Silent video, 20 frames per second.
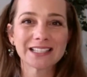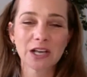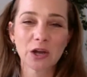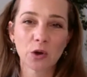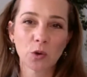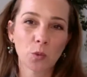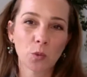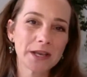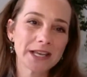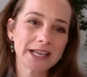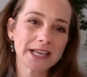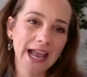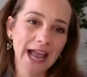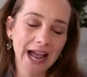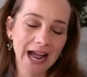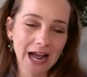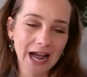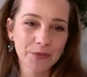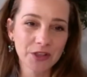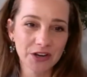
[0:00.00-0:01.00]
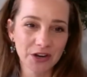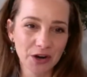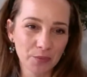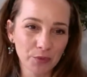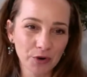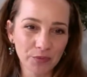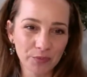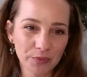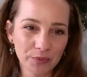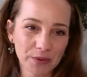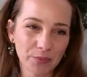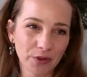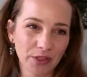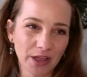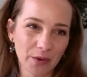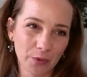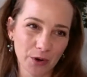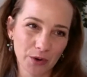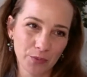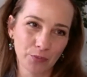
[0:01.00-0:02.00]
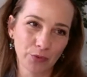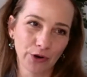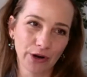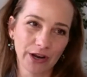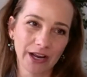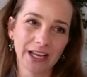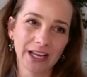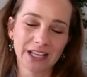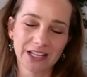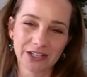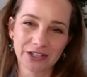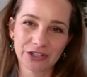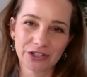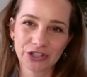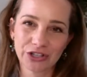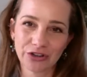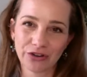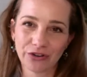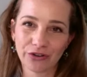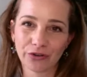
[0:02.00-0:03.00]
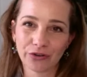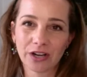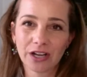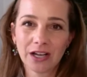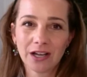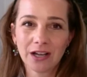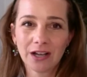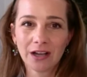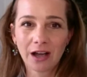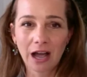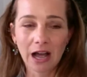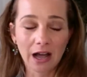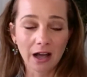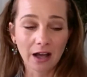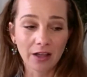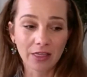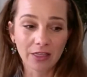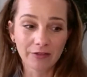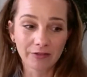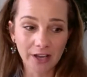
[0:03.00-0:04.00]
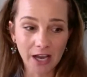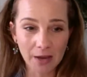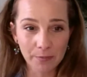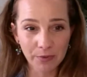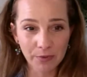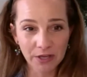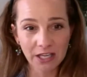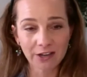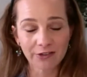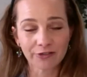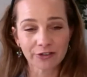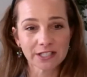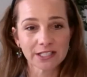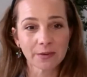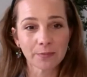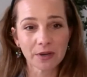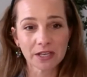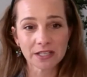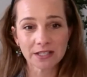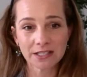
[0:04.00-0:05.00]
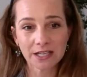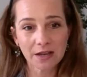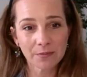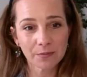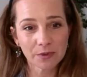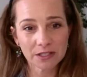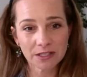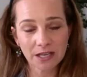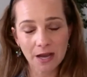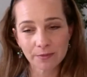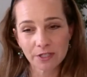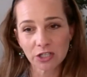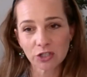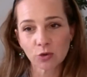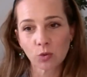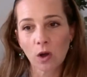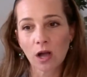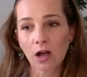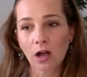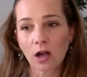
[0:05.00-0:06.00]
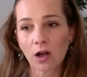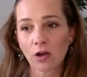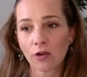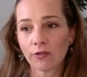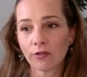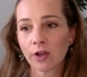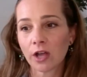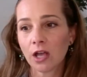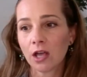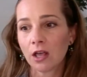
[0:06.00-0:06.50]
So we cap the number of people that we bring into uh, the VIP for step by step is kept at 12.